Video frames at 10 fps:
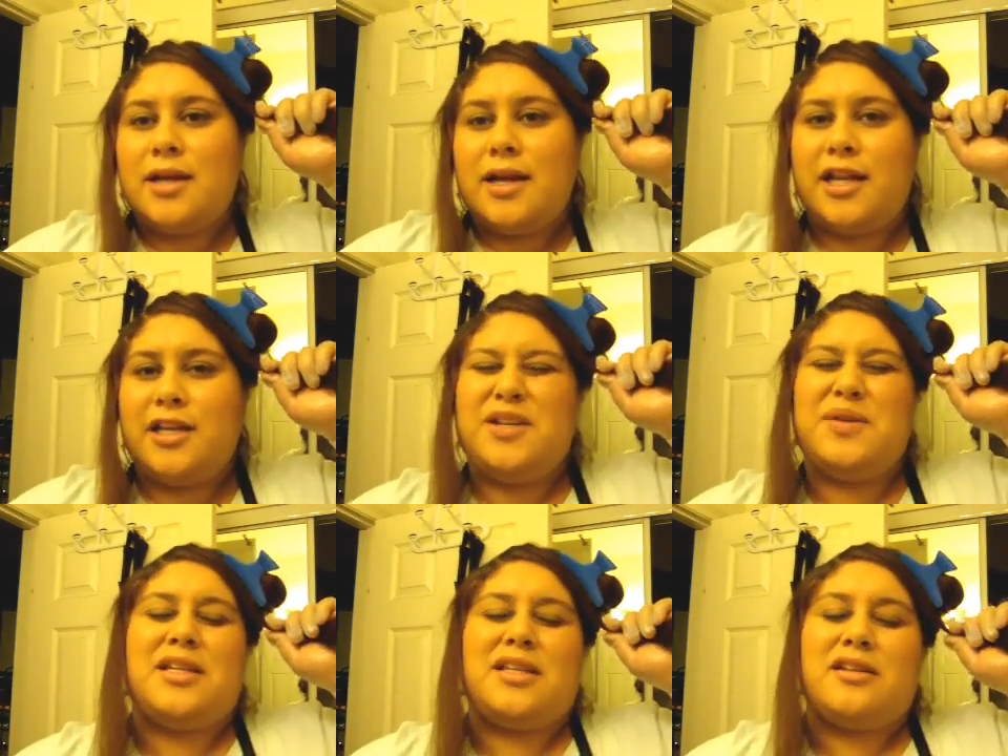and you
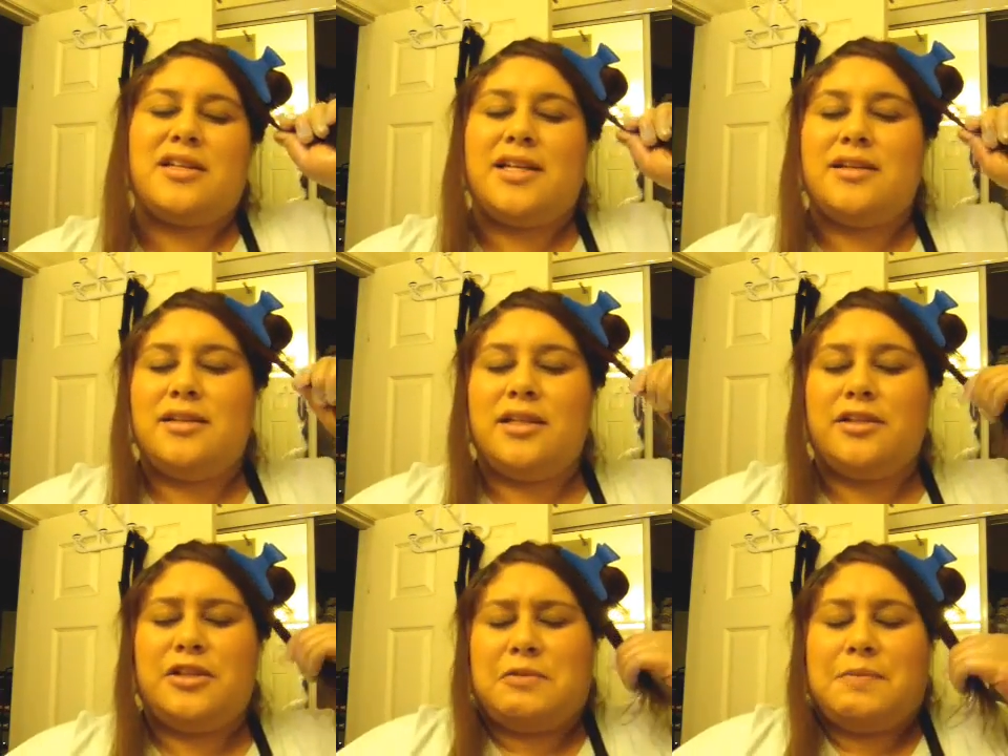don't want to look it. You
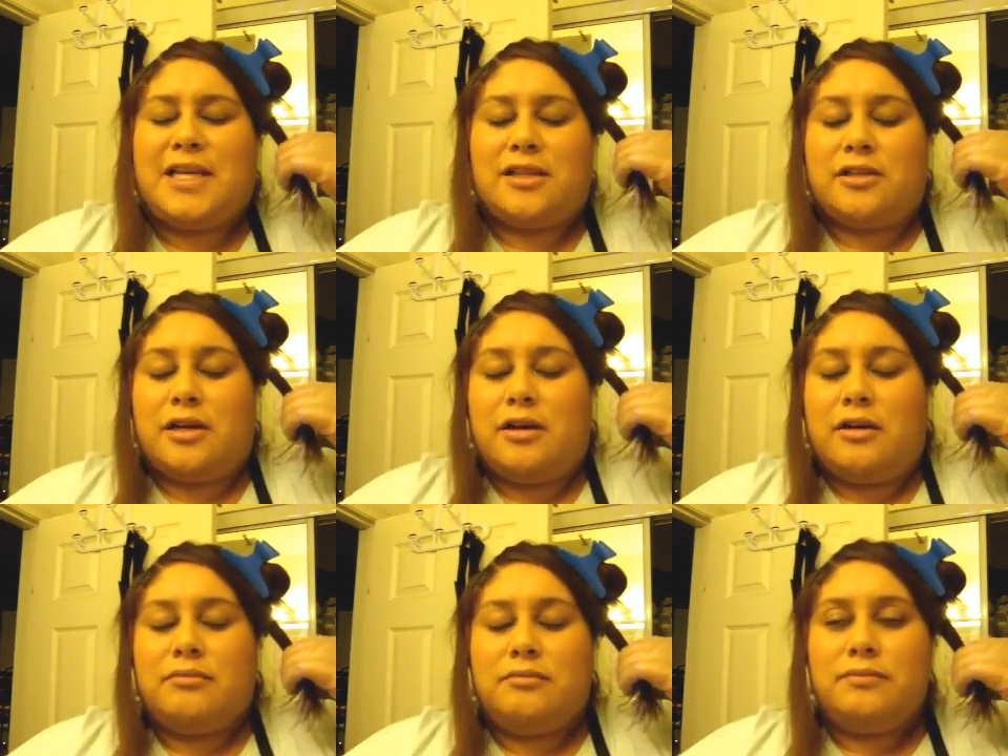don't want to make it look
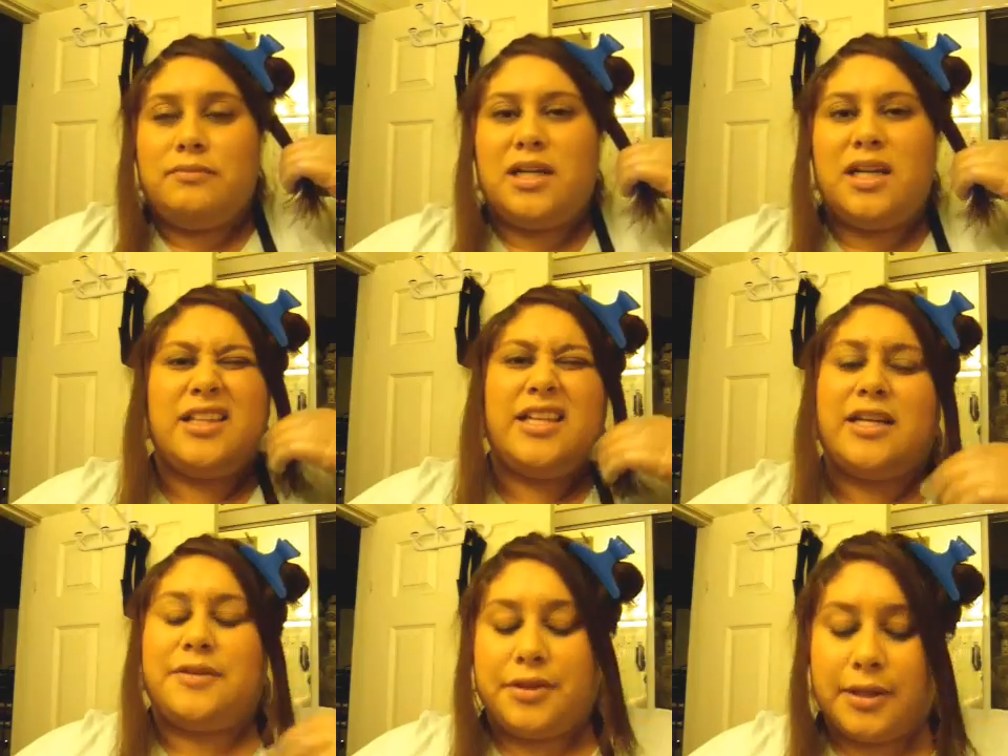all ugly
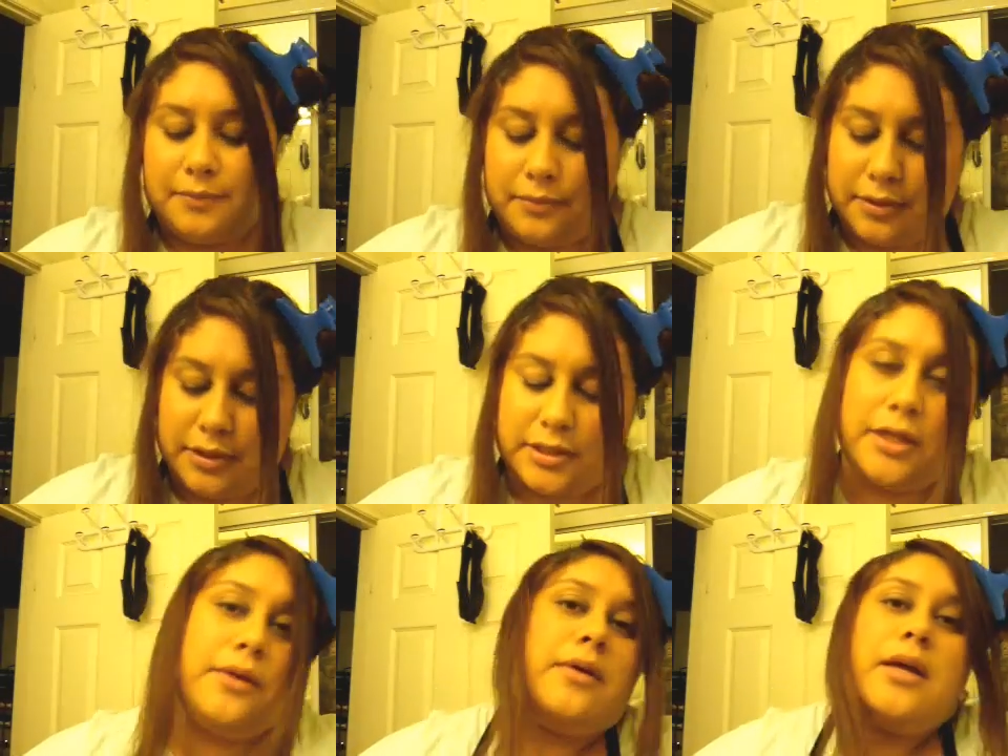and everything.
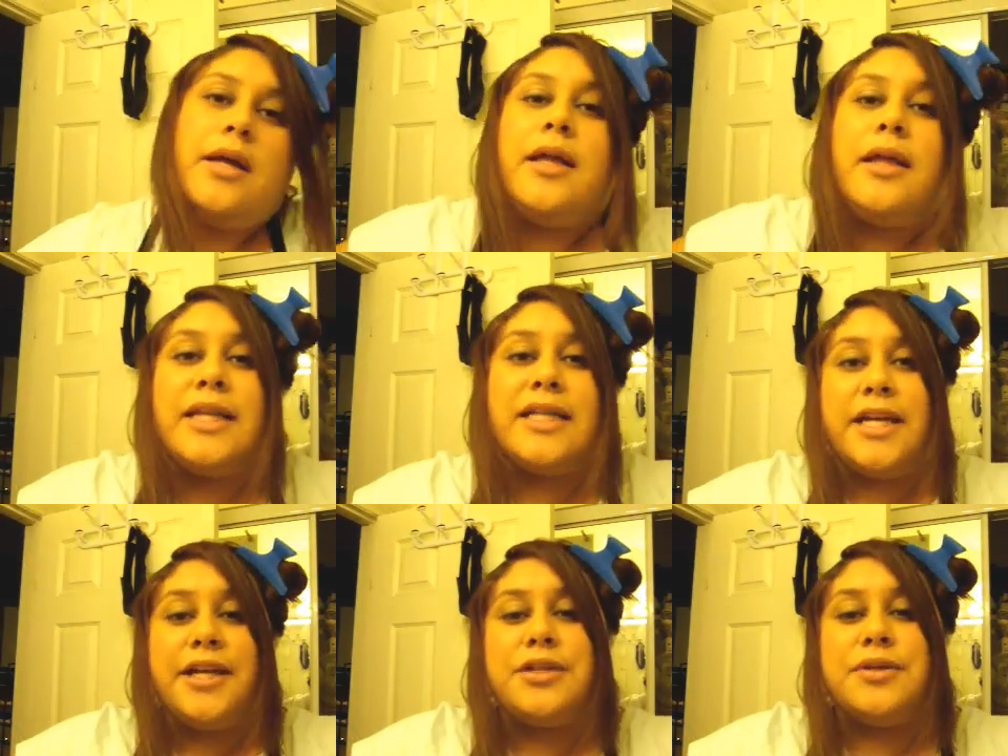So
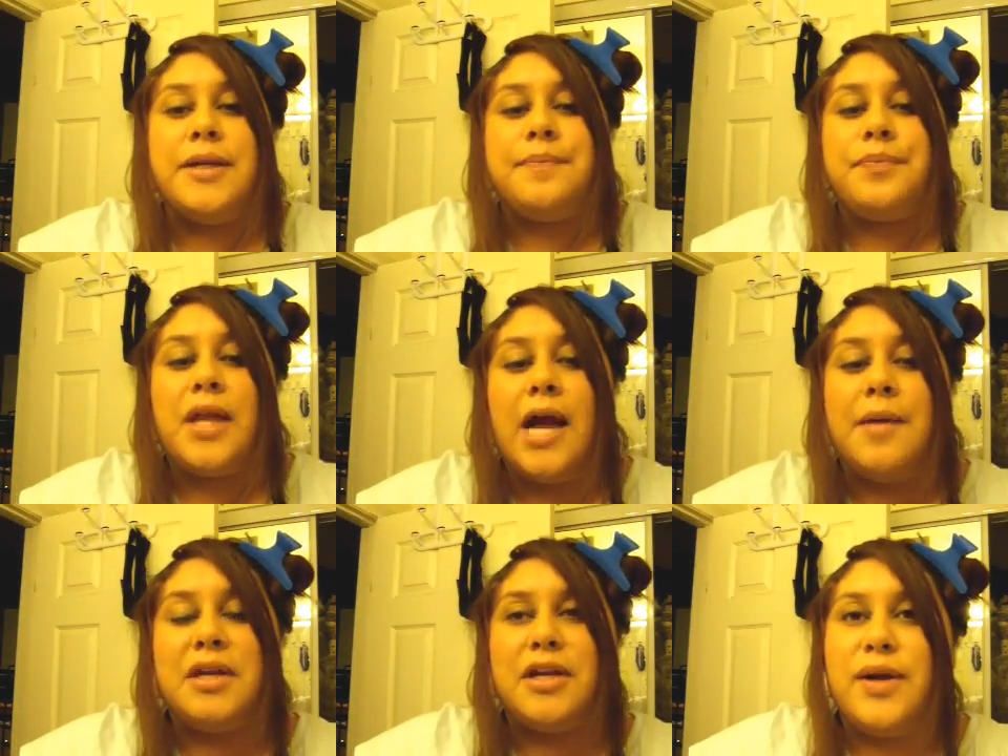that's how you do it.
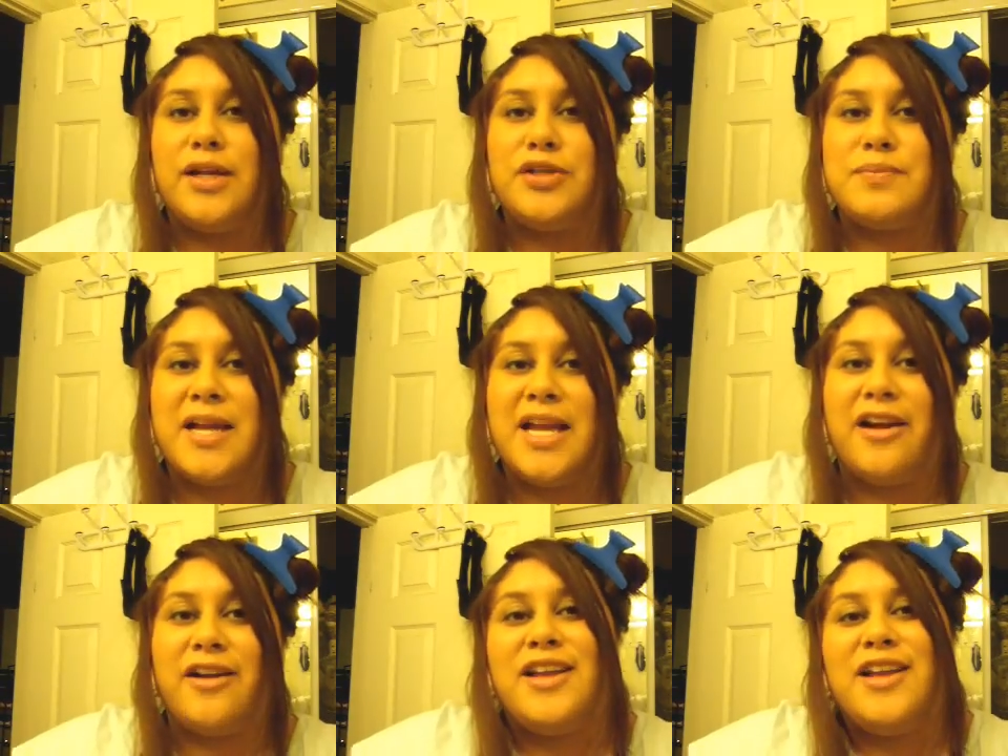I'm going to go ahead and do my
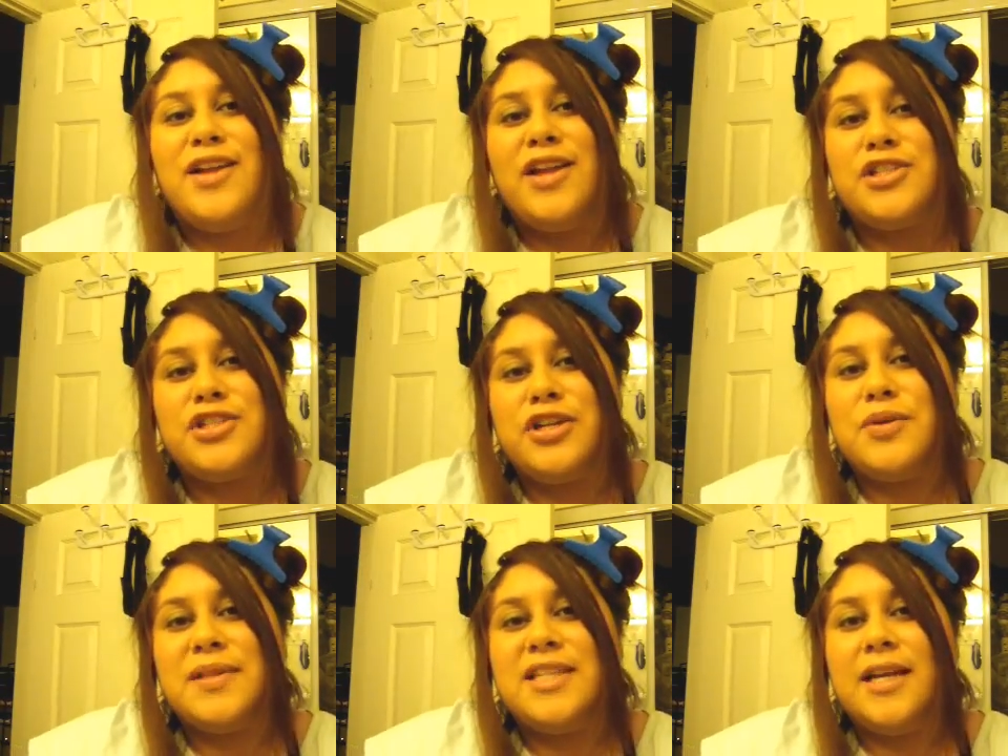hair and show
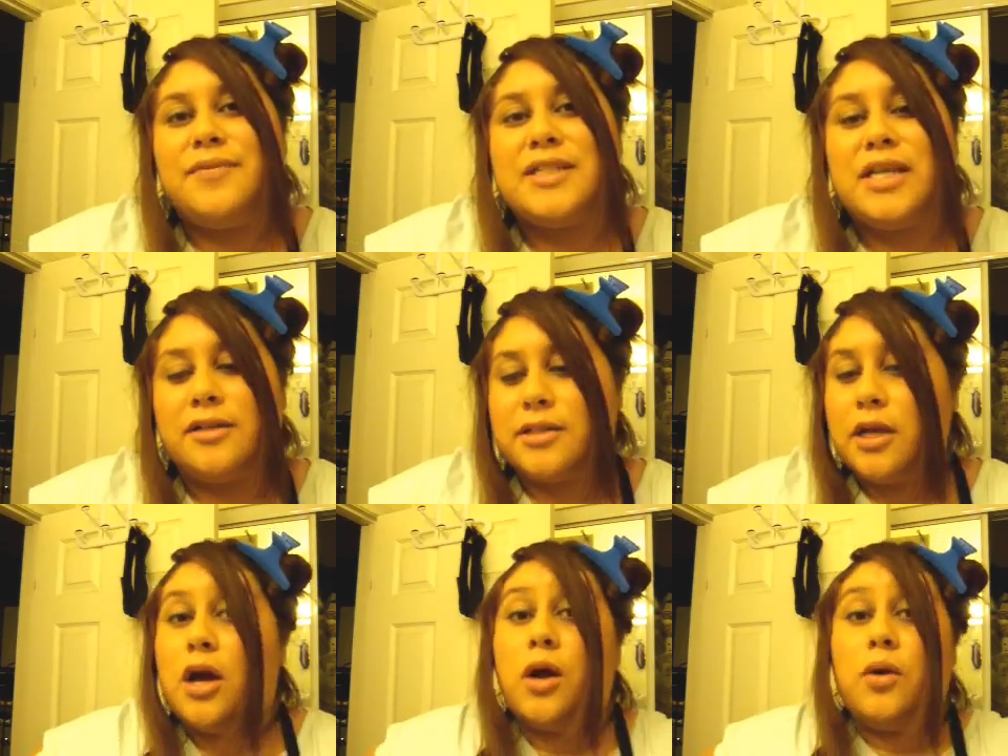you what the end result.
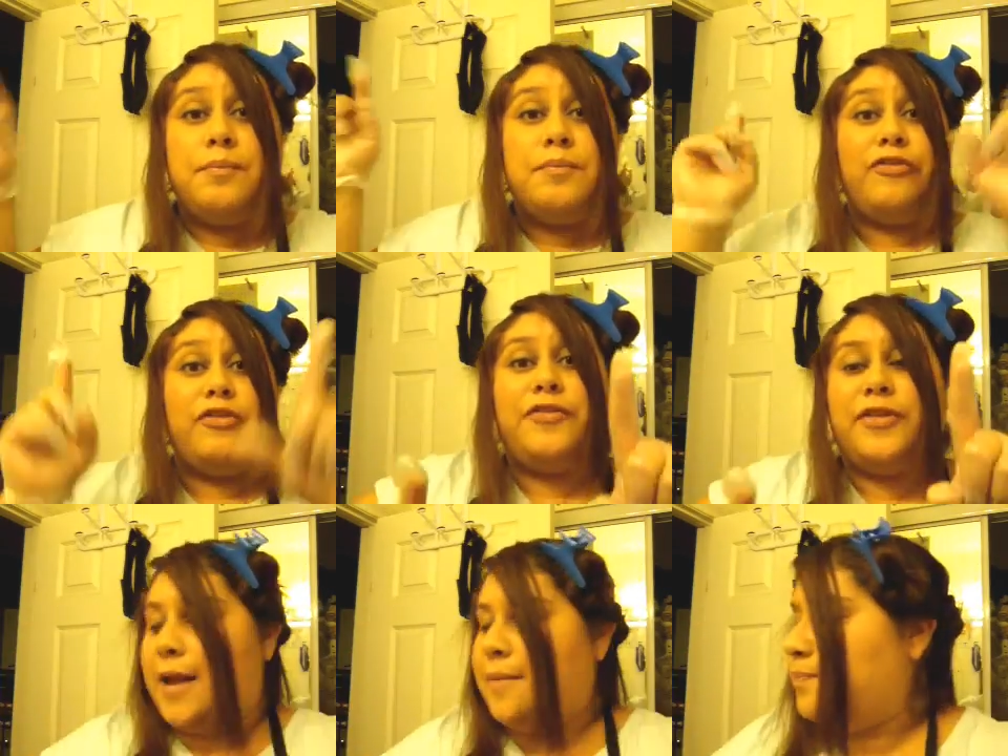Oh, before I
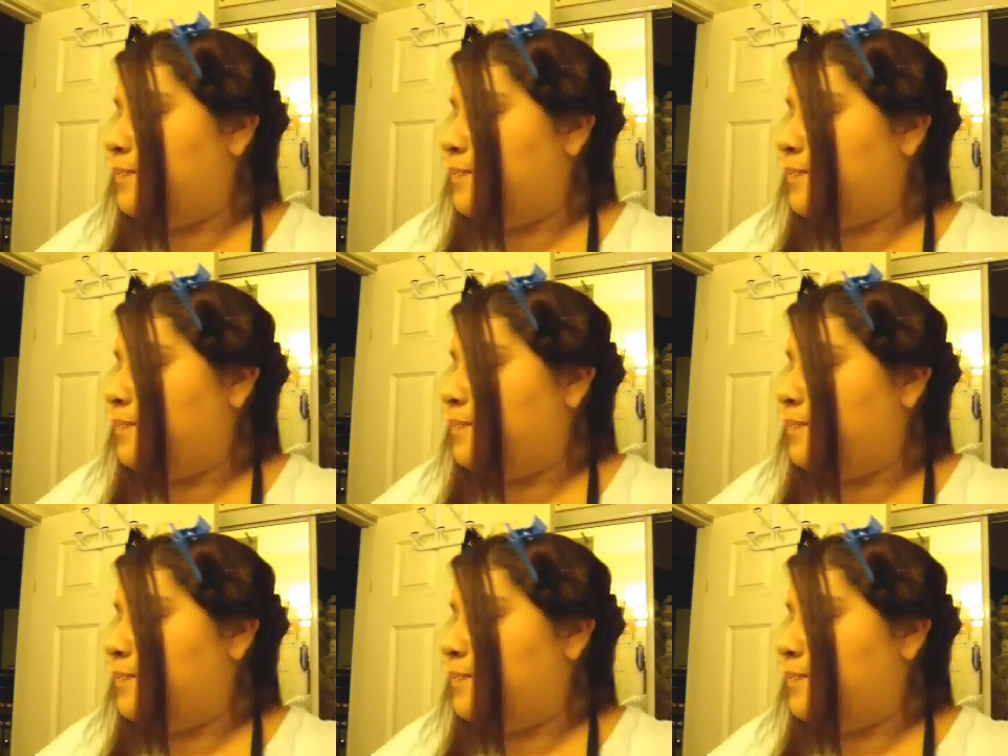forget.